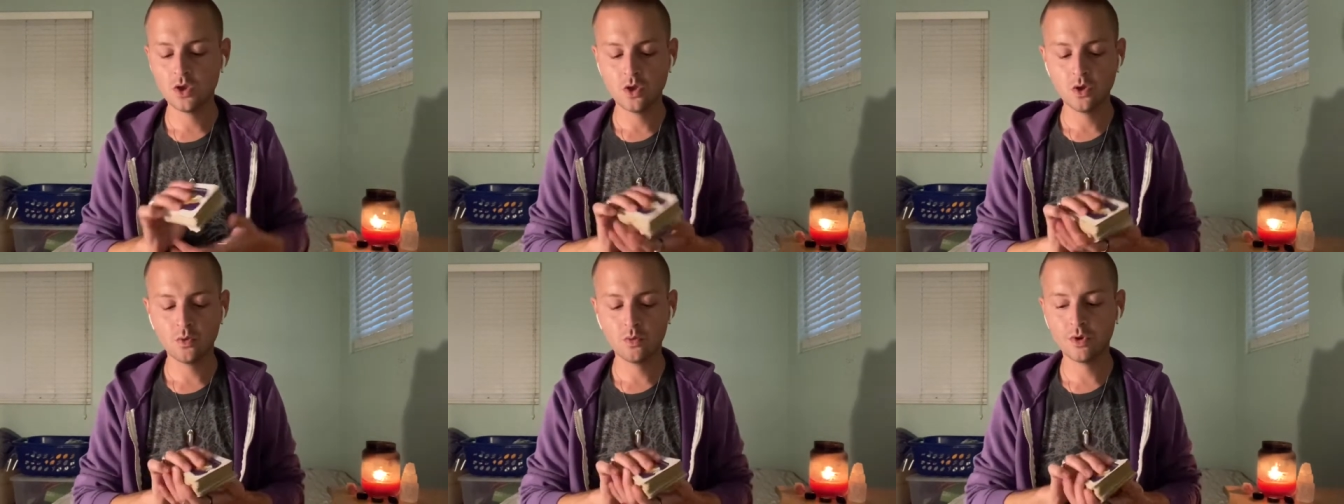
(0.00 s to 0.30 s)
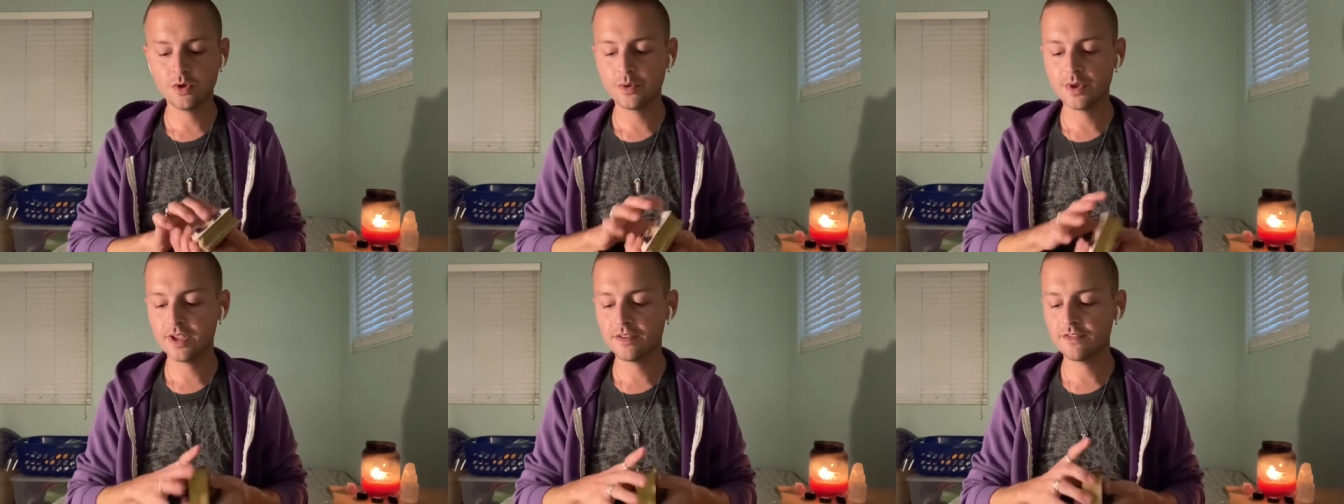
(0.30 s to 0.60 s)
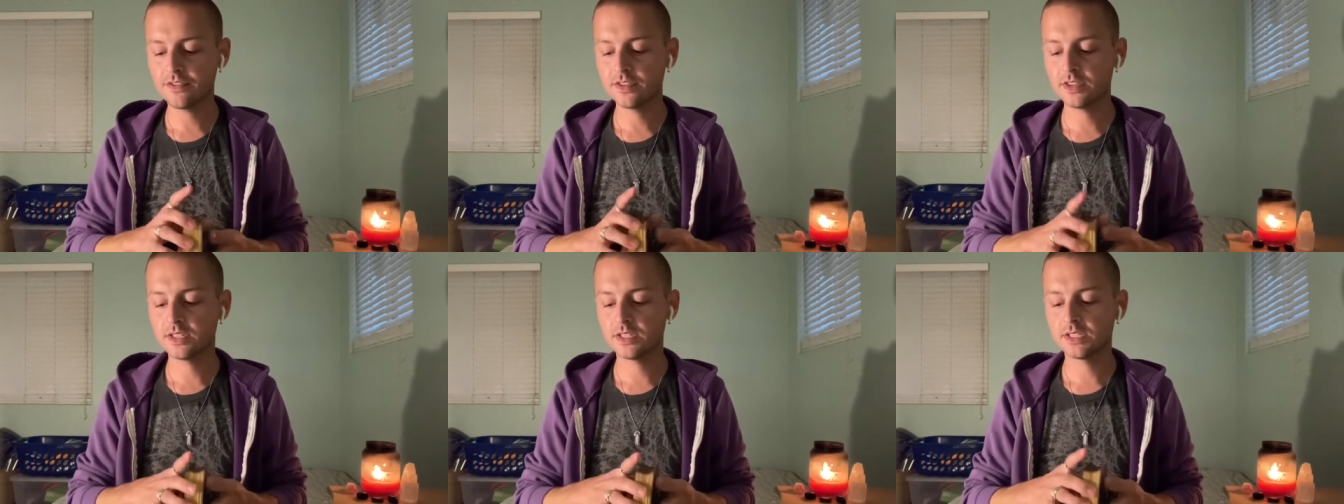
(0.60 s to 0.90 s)
What do we have
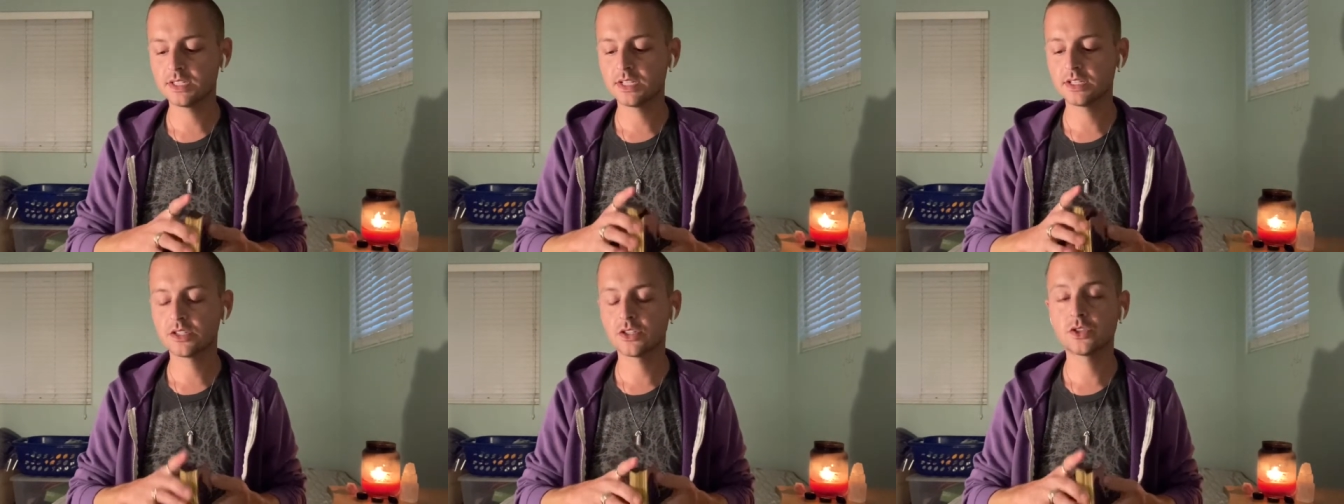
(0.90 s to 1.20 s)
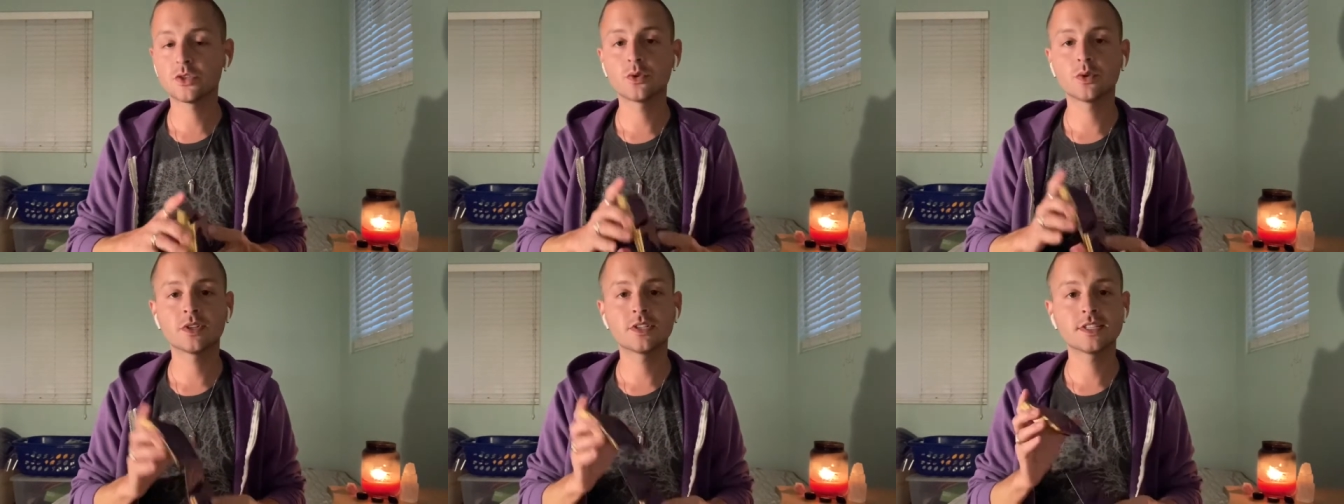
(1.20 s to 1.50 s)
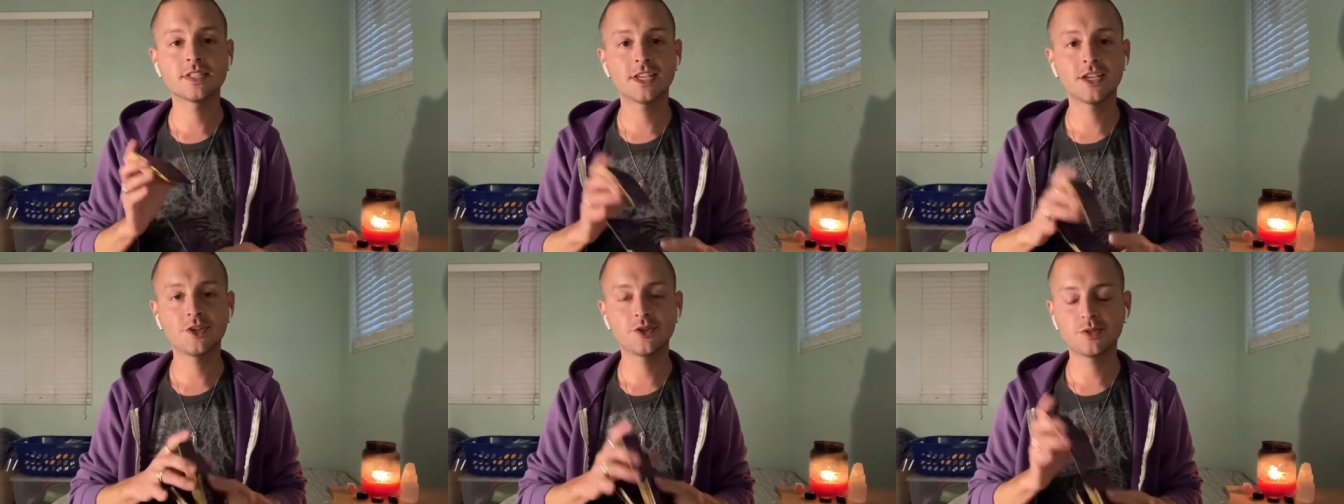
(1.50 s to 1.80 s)
for this Six of Swords?
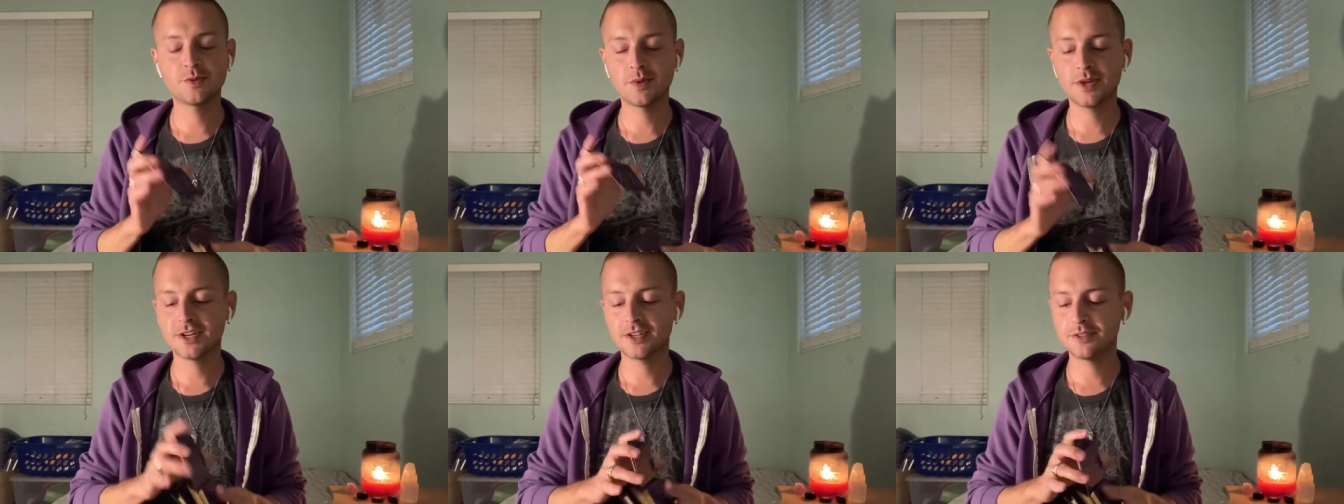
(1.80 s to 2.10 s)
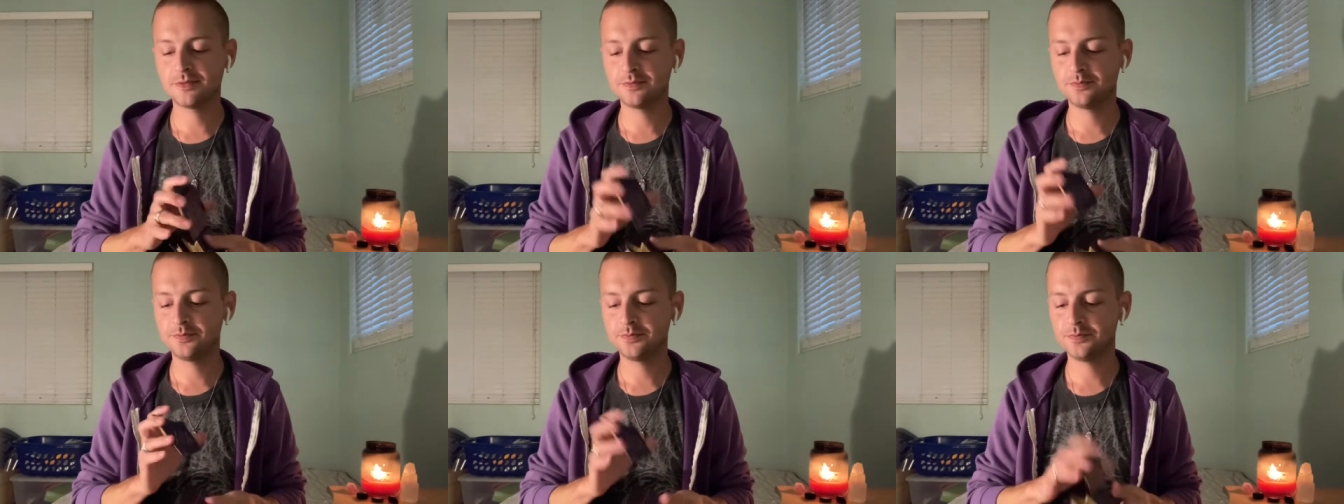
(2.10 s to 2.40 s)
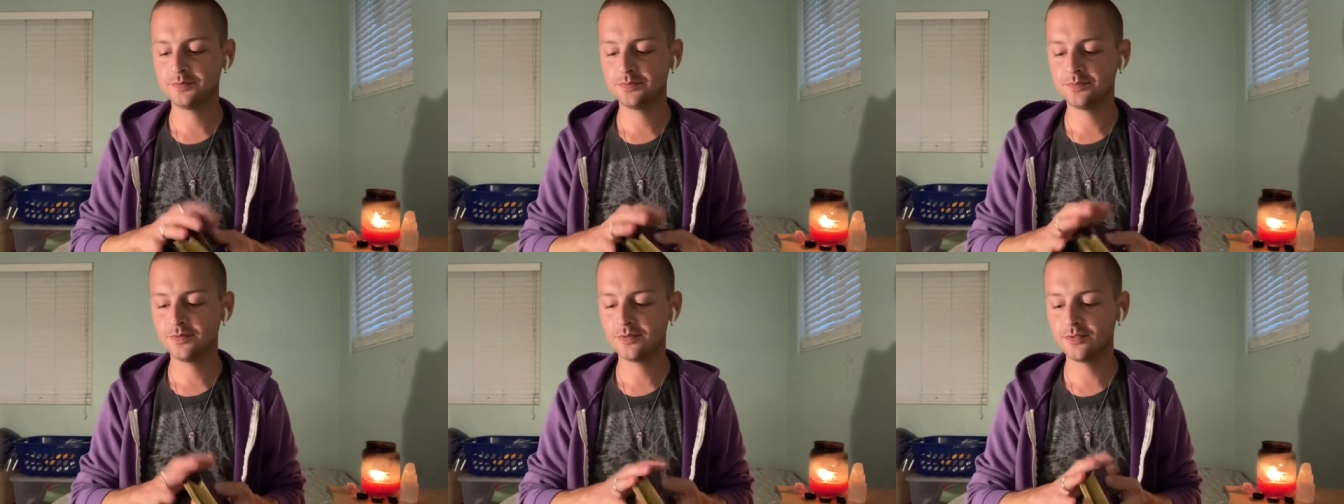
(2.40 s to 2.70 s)
Thank you, Spirit.
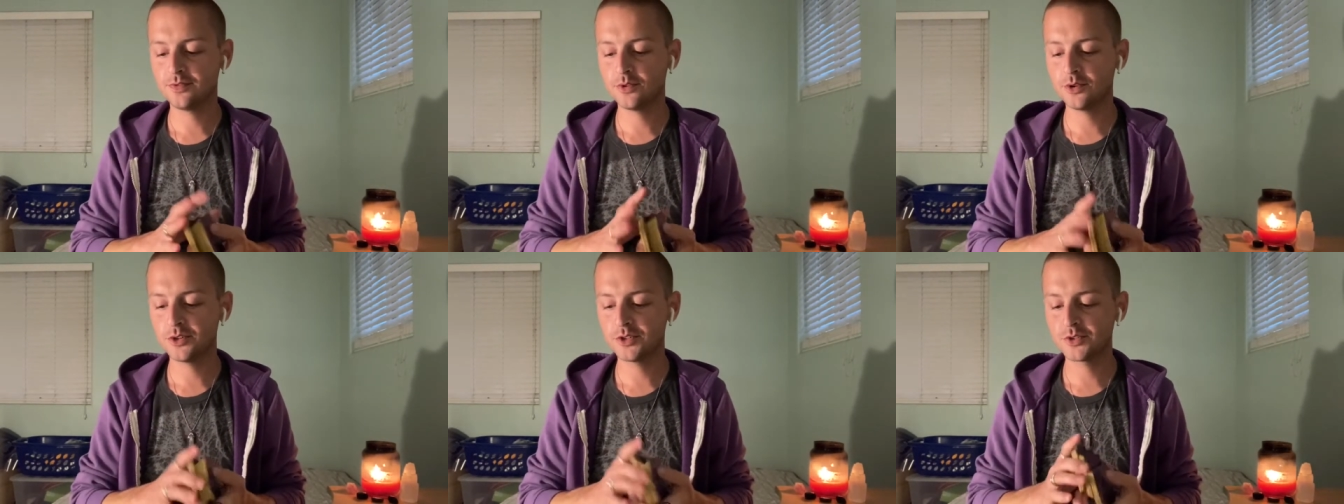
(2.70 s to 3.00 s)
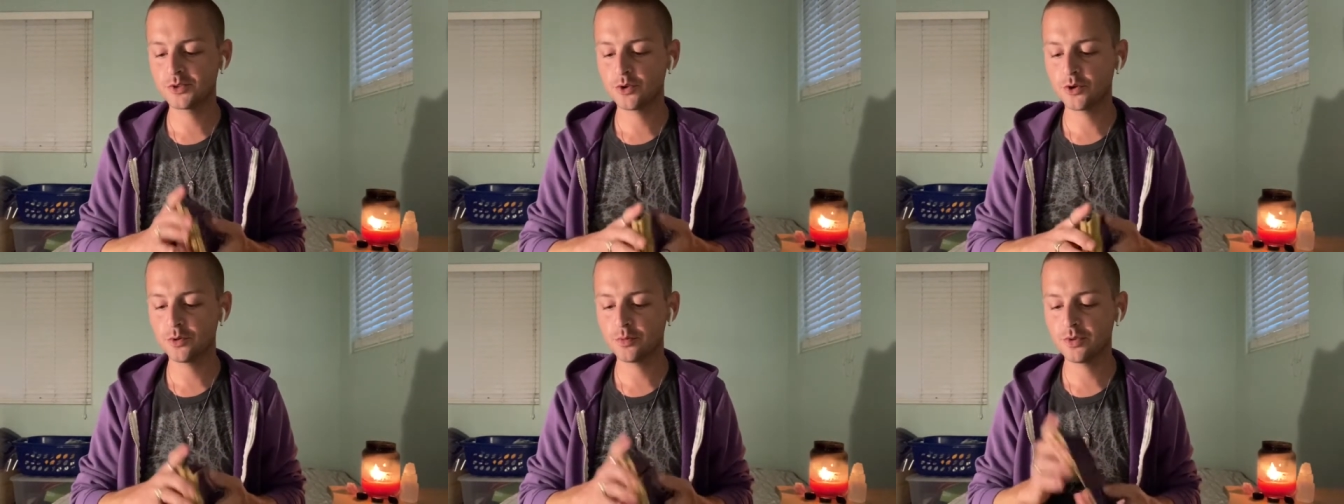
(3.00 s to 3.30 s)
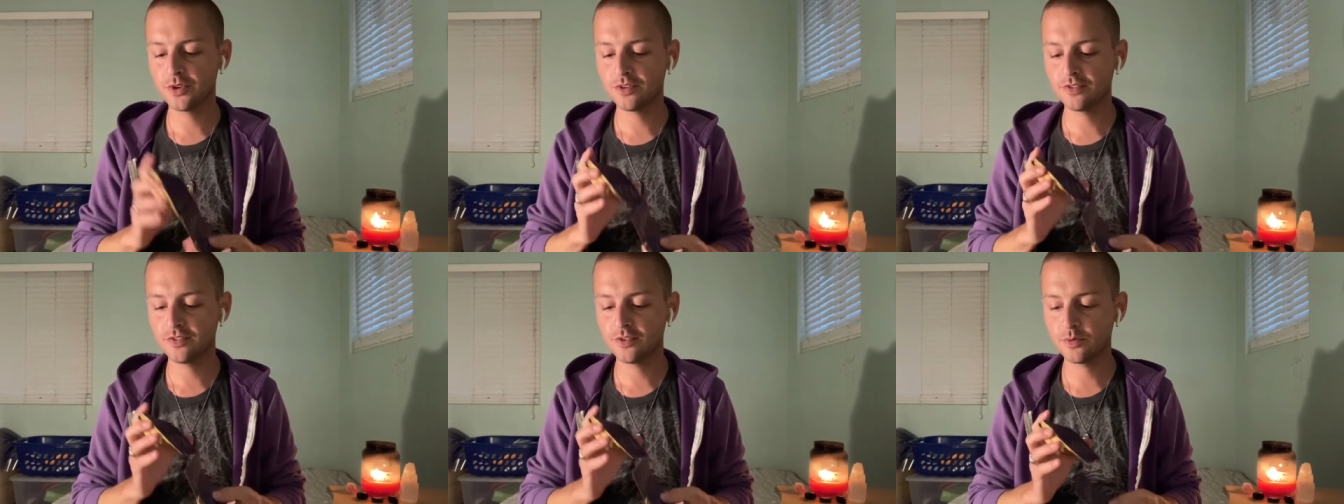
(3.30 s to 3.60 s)
For
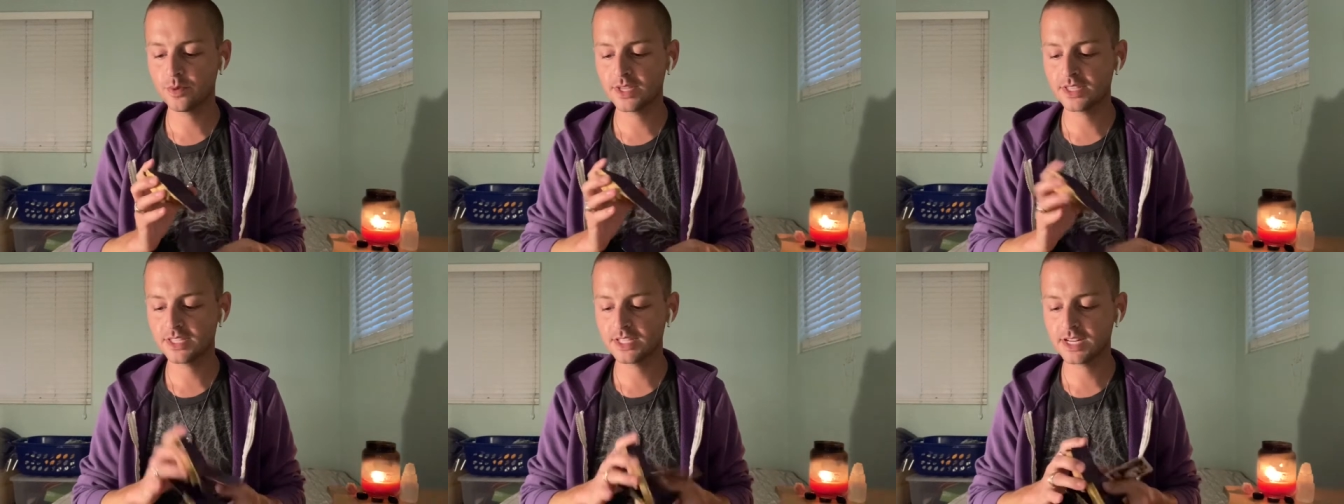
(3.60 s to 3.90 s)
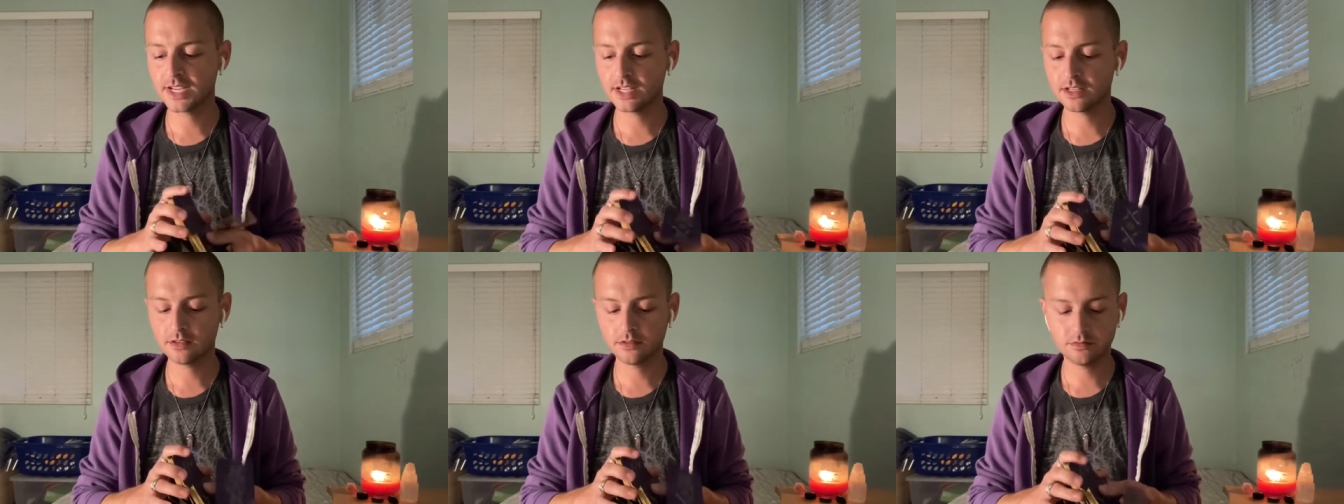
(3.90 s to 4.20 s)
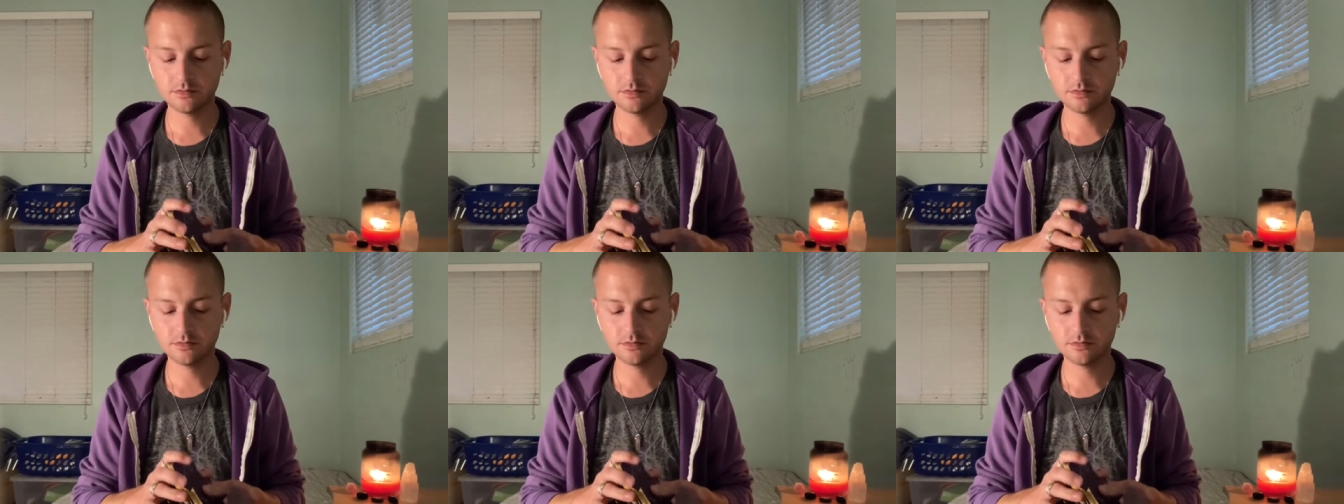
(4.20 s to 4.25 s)
Scorpio for Wednesday.